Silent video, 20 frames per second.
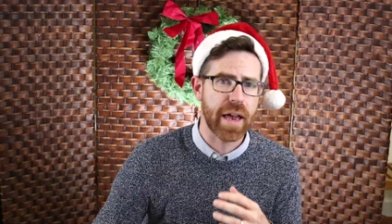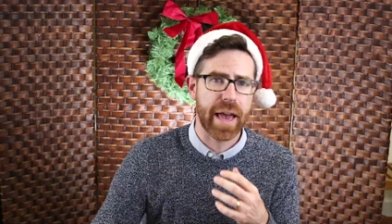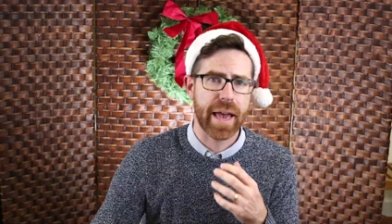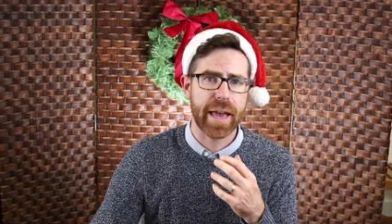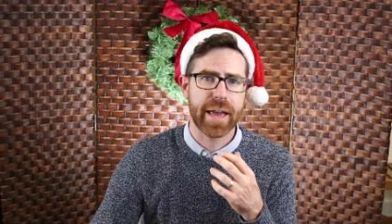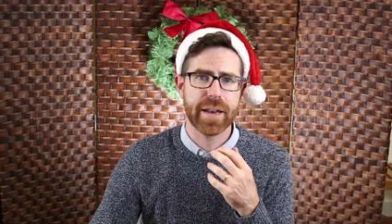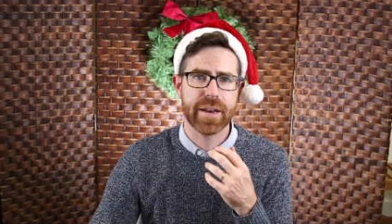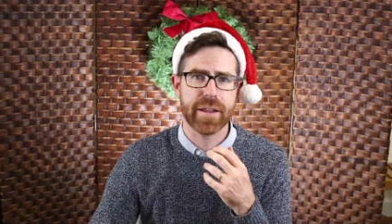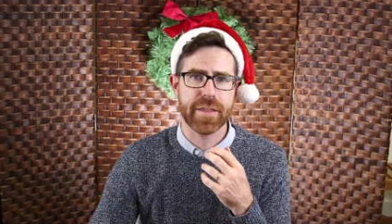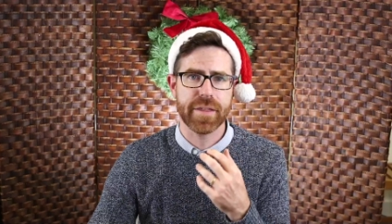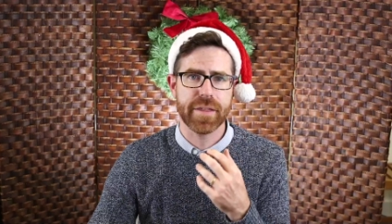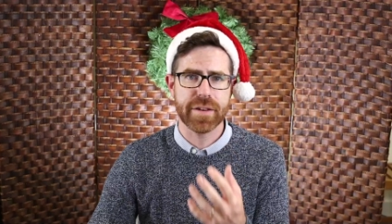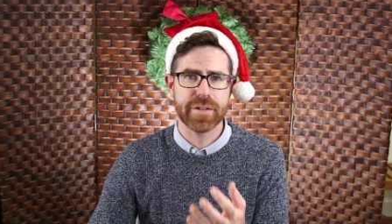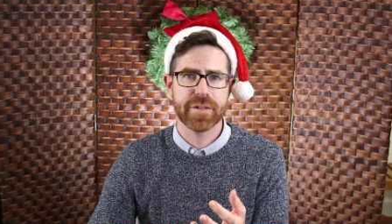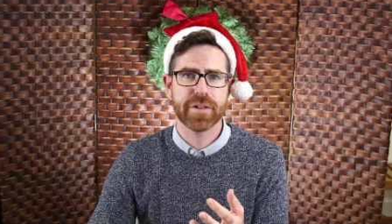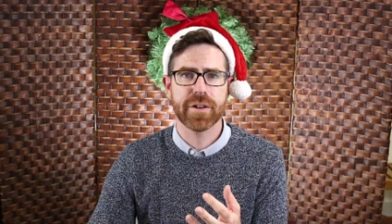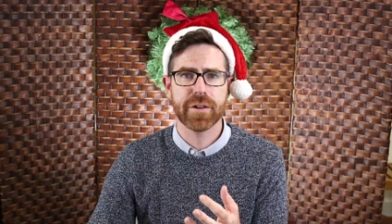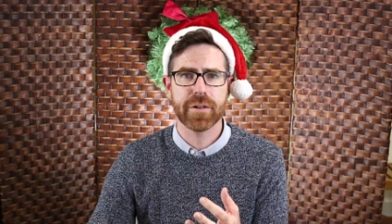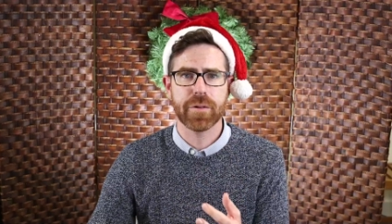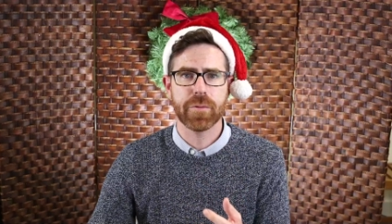and
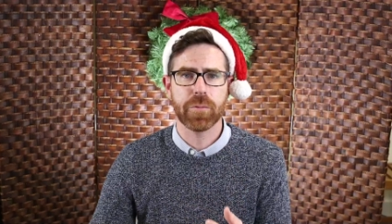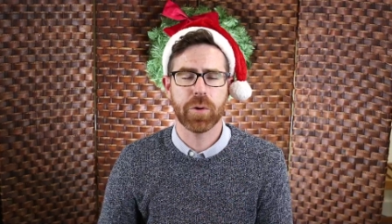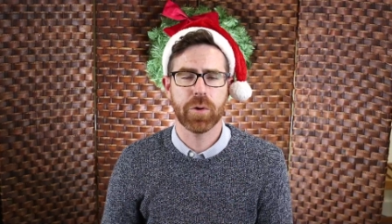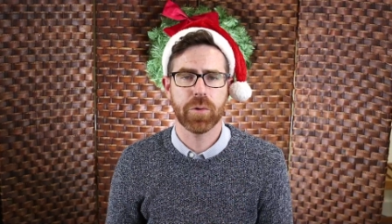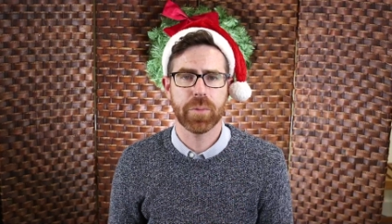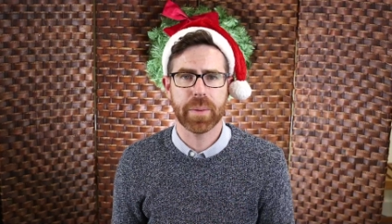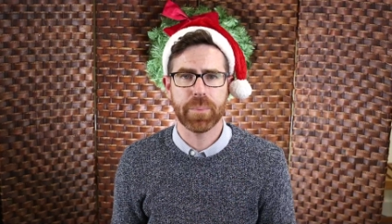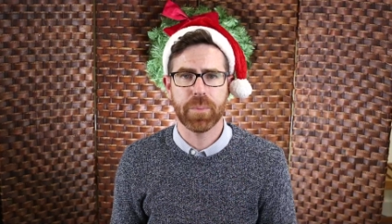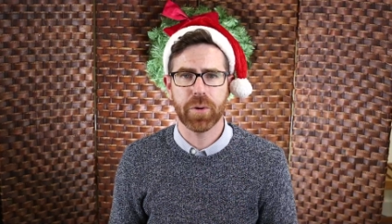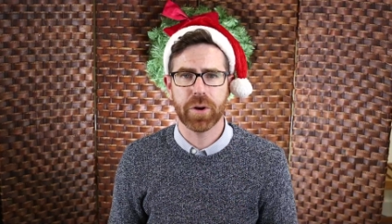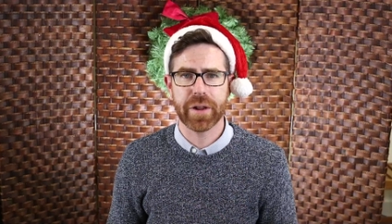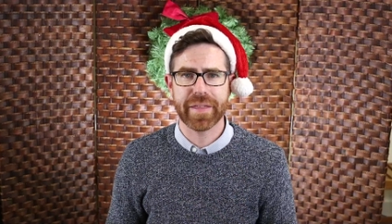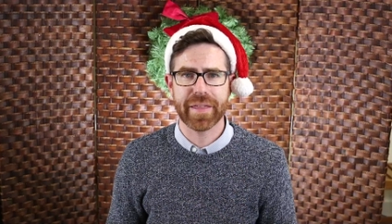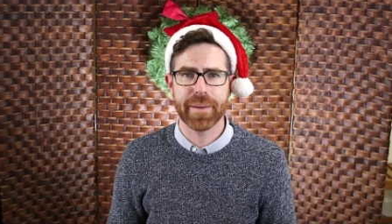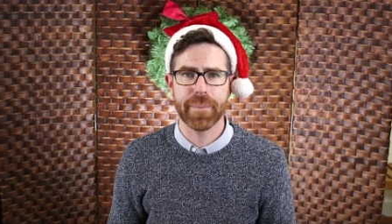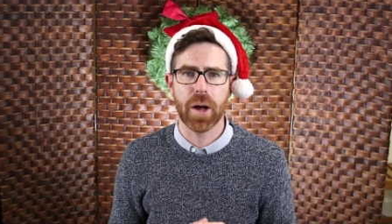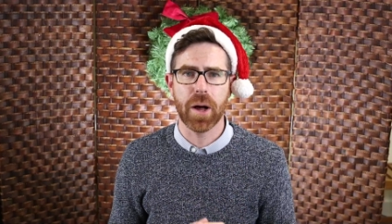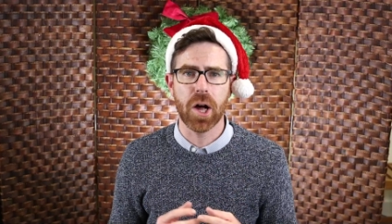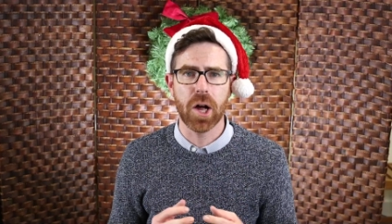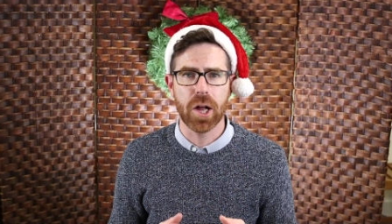this year we'll be putting
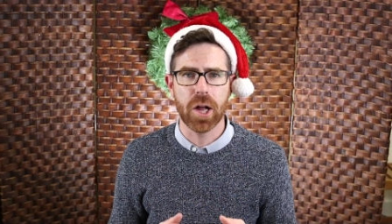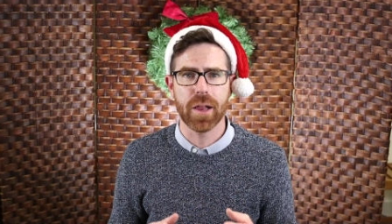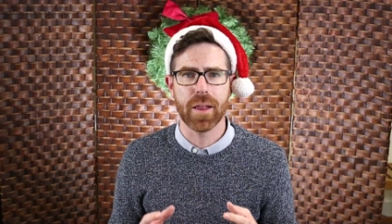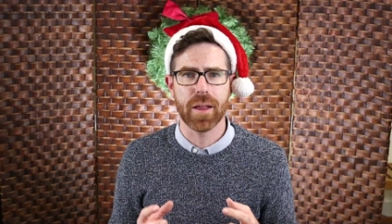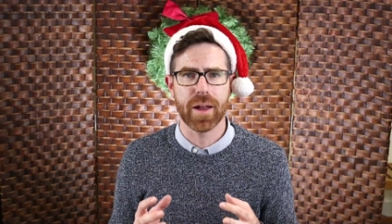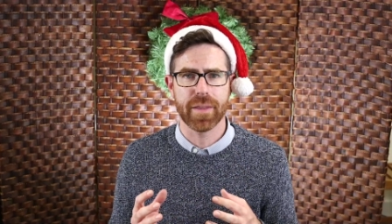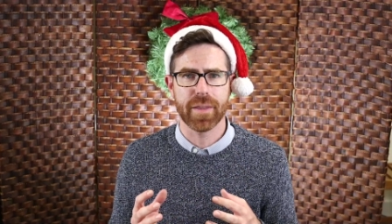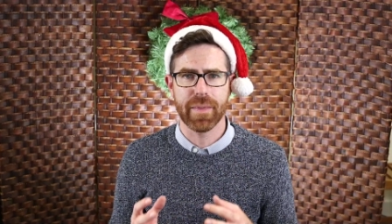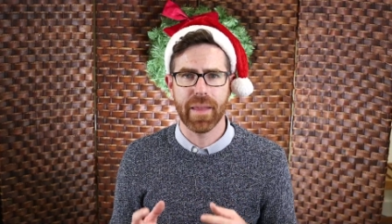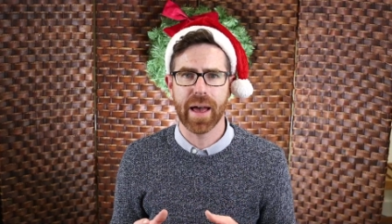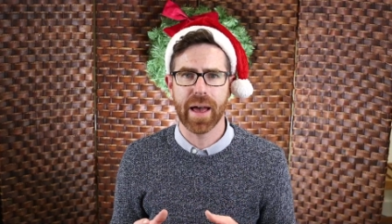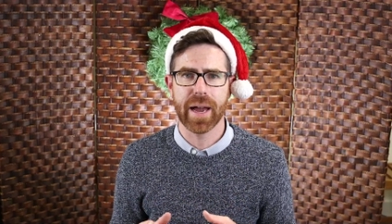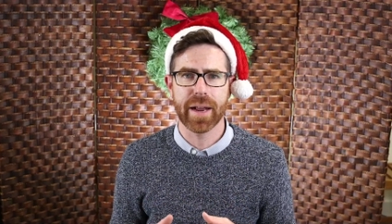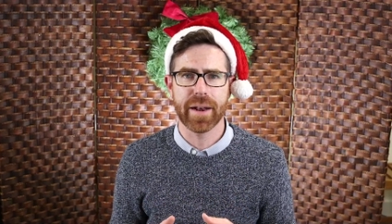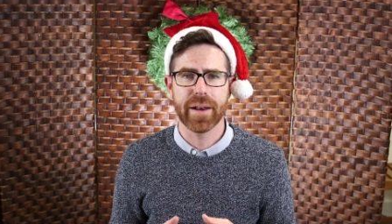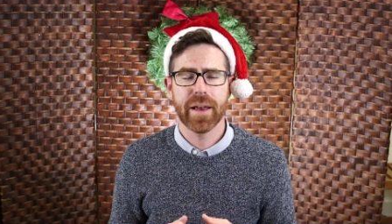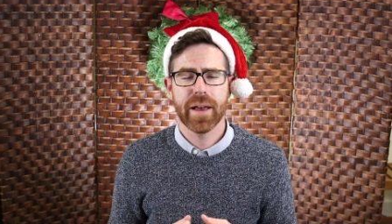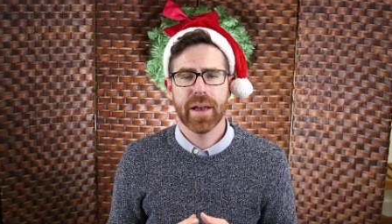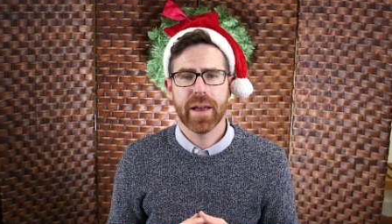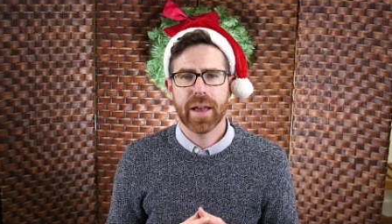them all online.